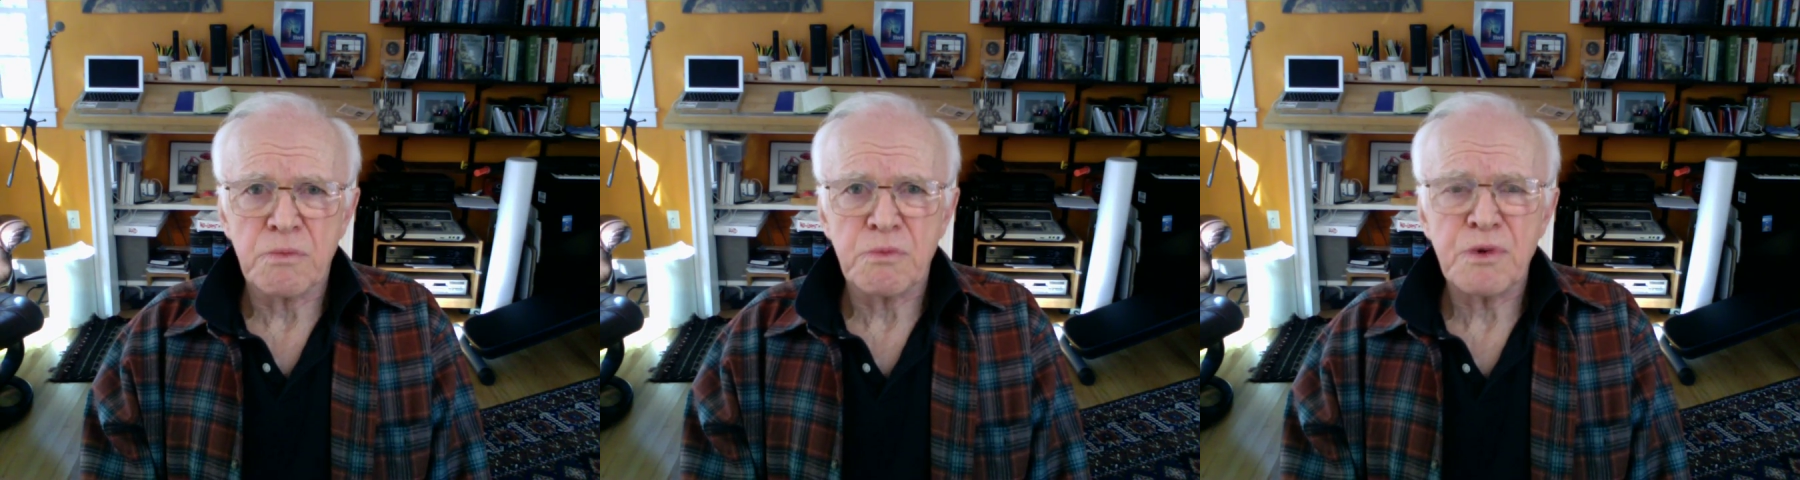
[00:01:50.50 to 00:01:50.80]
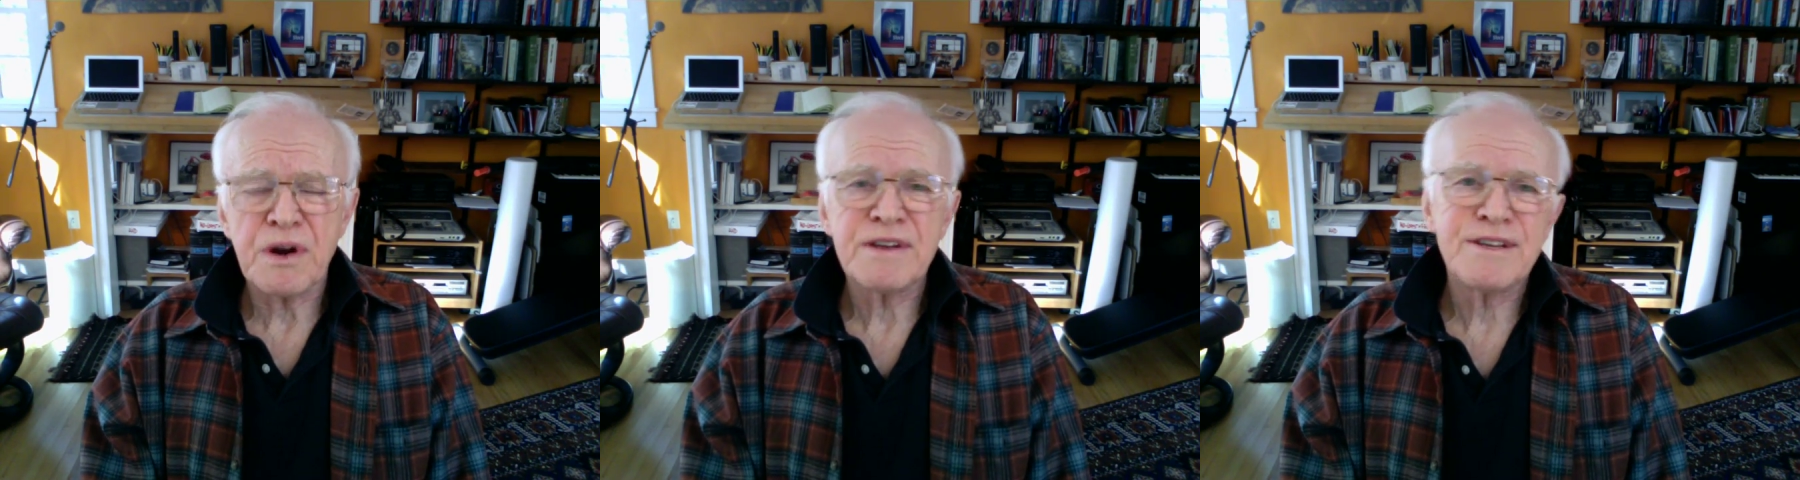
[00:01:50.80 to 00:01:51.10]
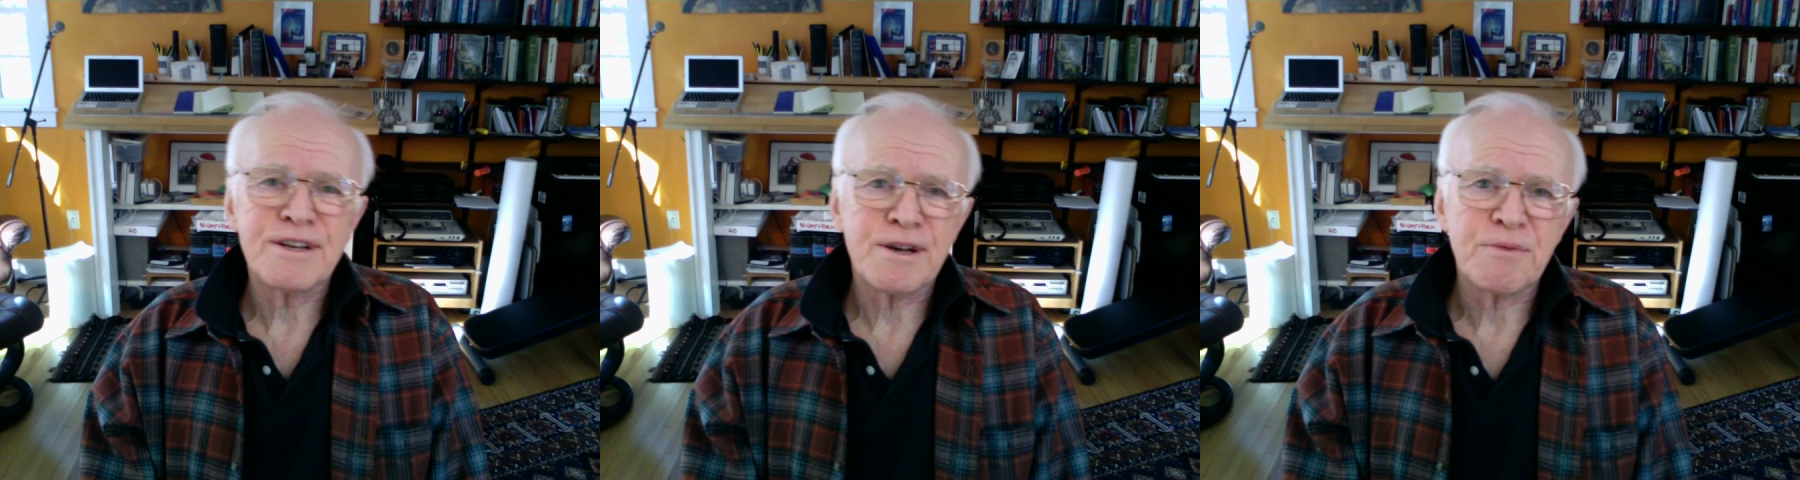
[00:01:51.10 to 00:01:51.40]
When I
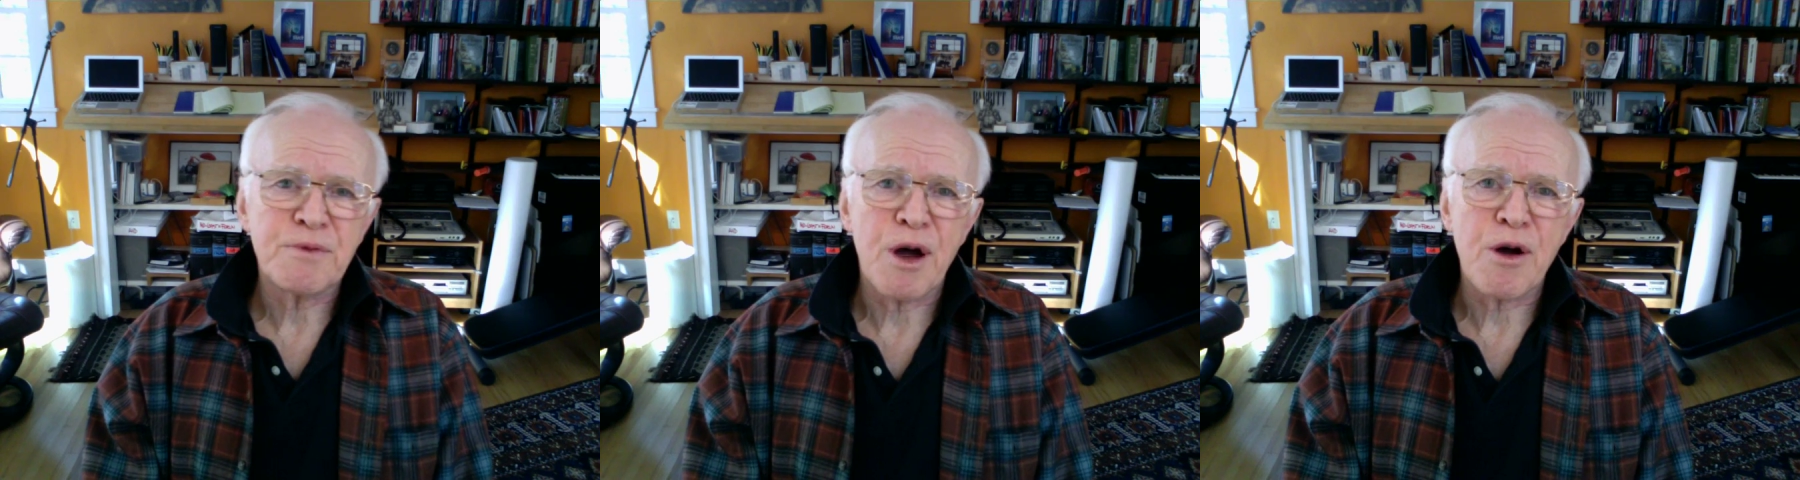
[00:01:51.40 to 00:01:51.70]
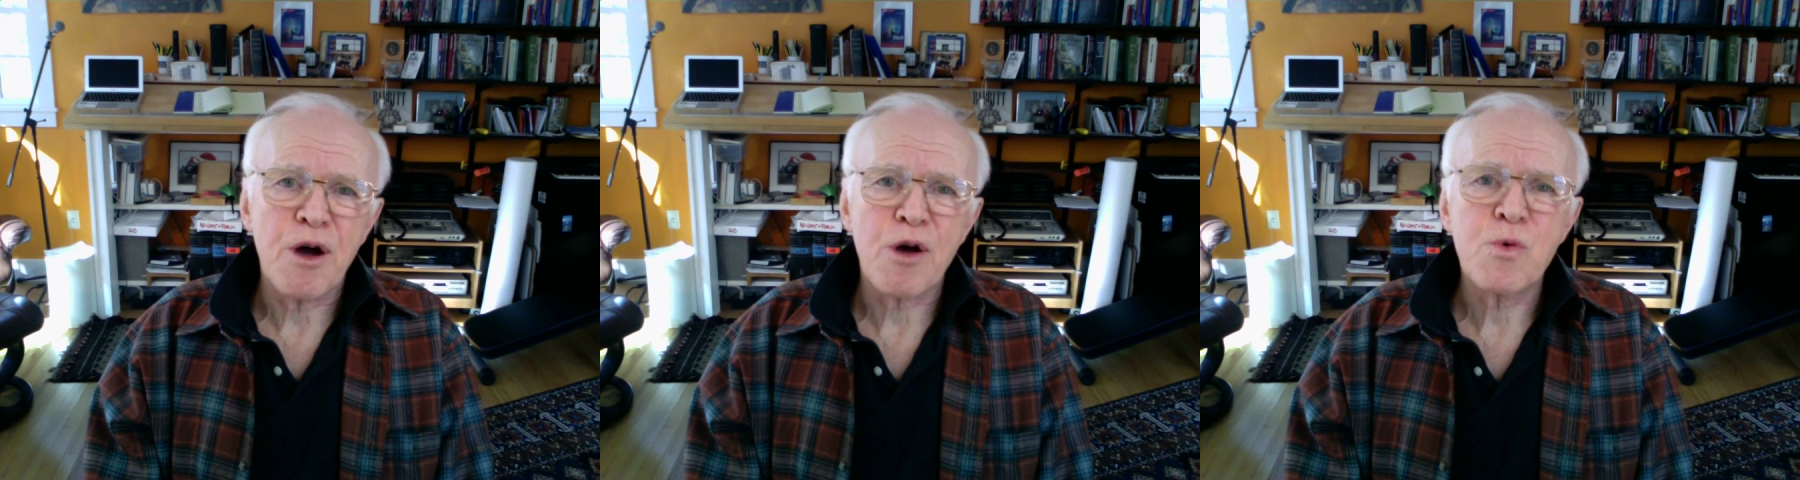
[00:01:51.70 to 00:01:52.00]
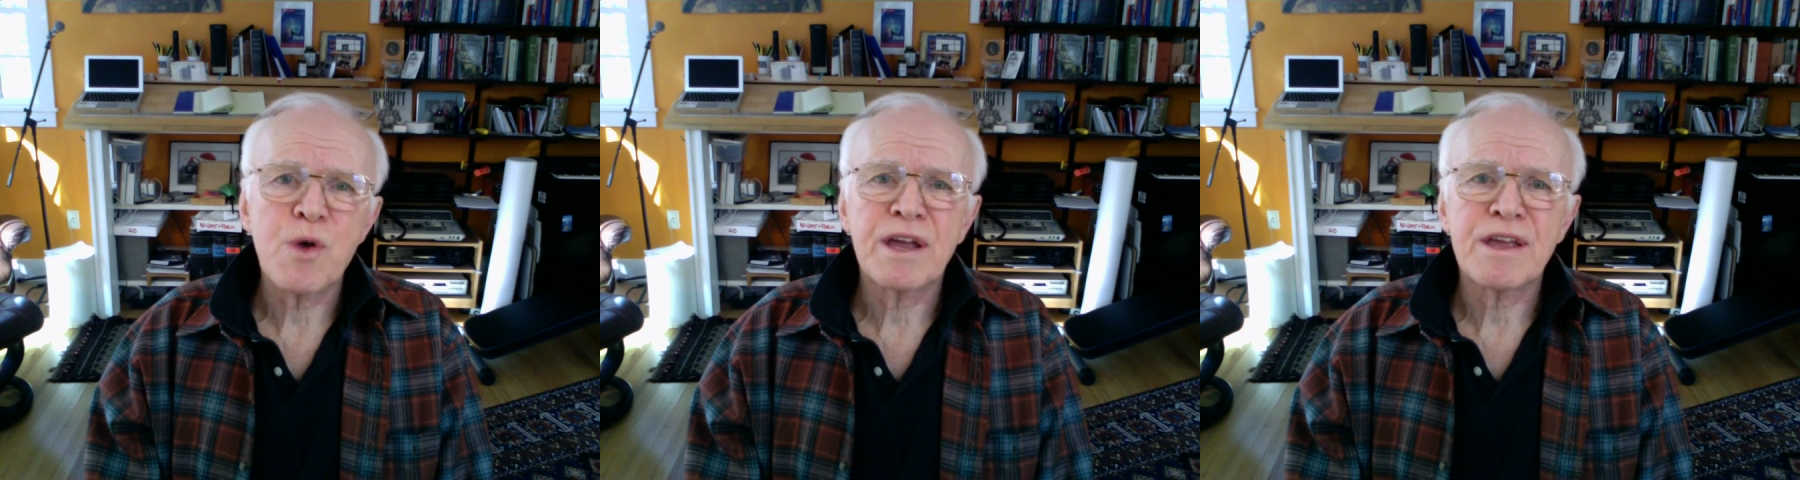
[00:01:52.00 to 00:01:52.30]
did a
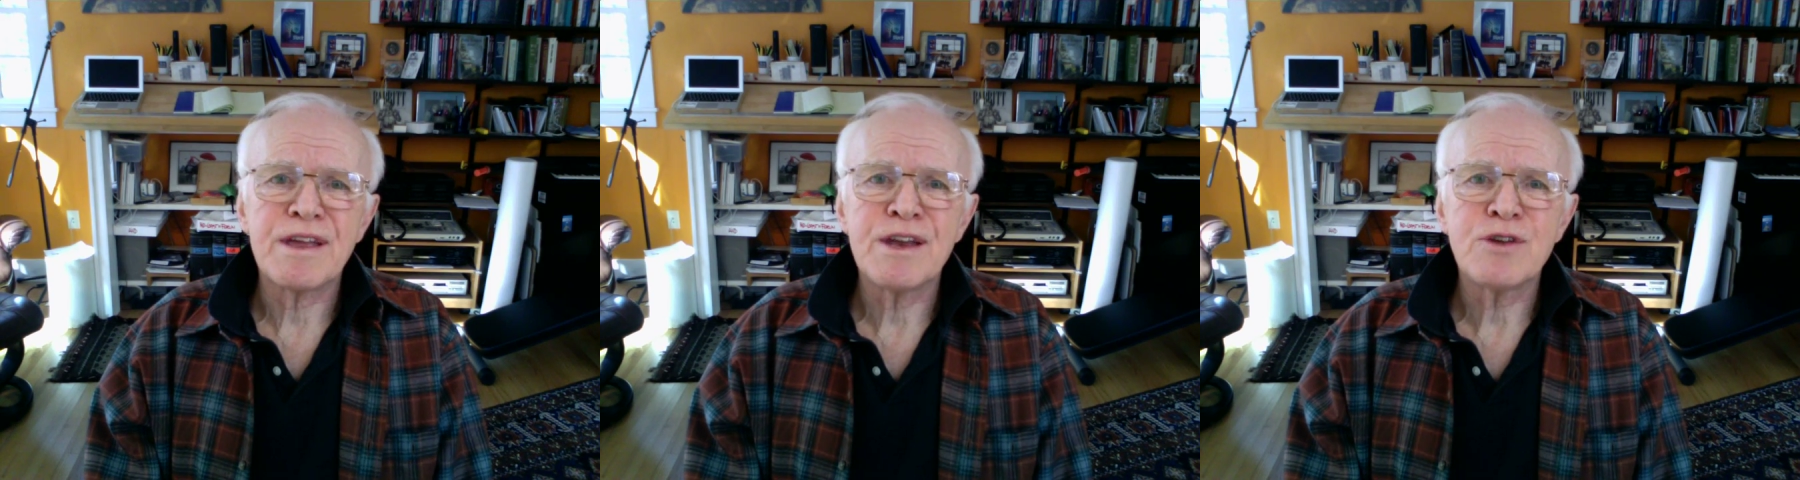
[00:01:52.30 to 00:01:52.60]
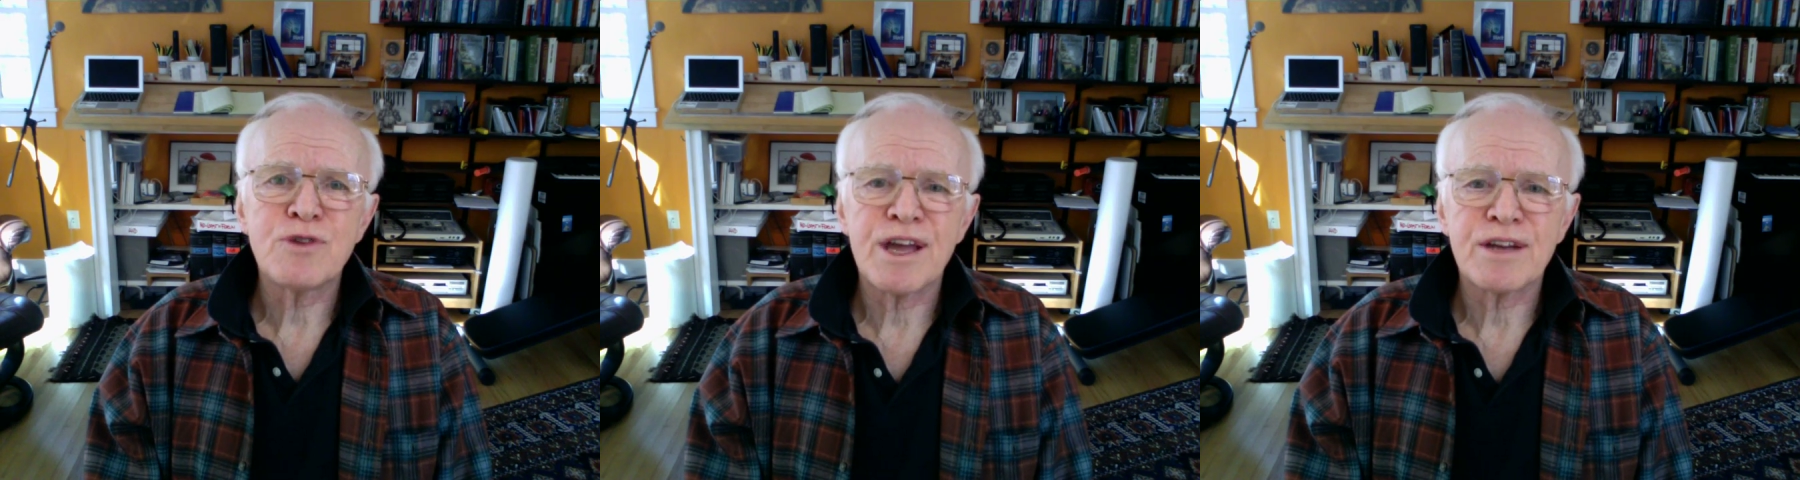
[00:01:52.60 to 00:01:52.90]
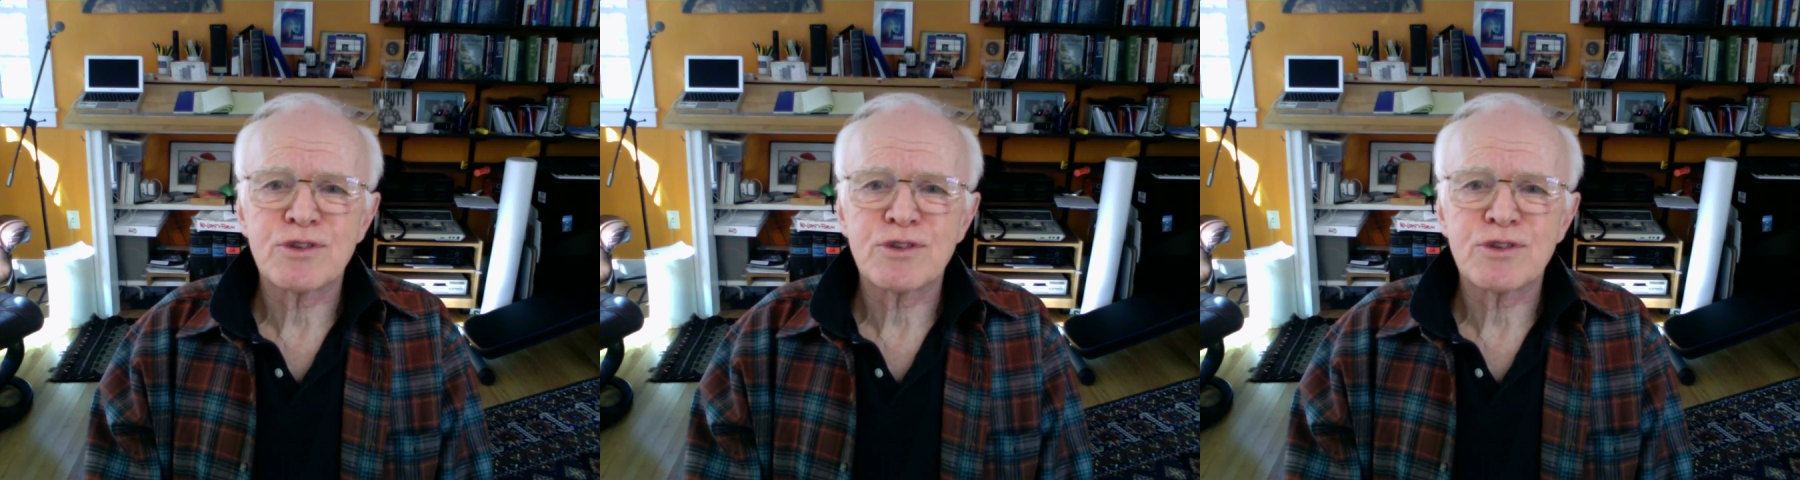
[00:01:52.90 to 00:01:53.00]
quick internet